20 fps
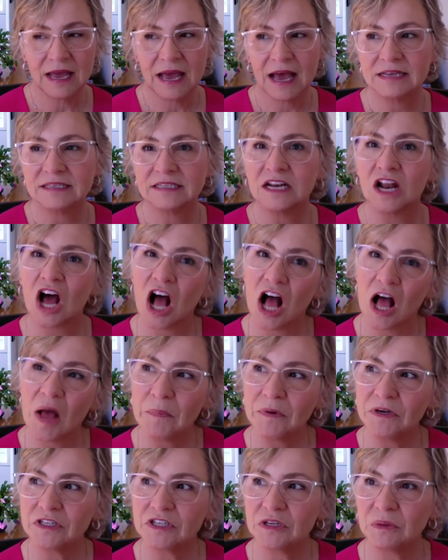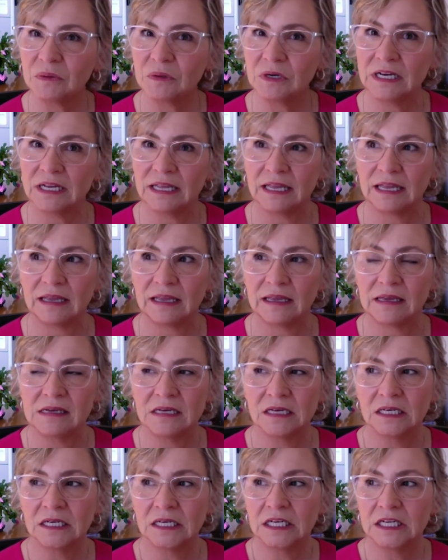as an opportunity
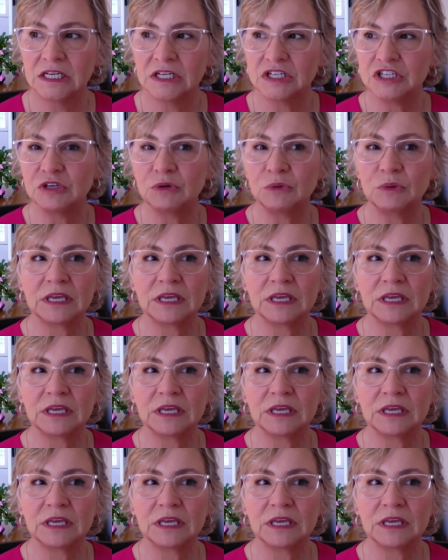to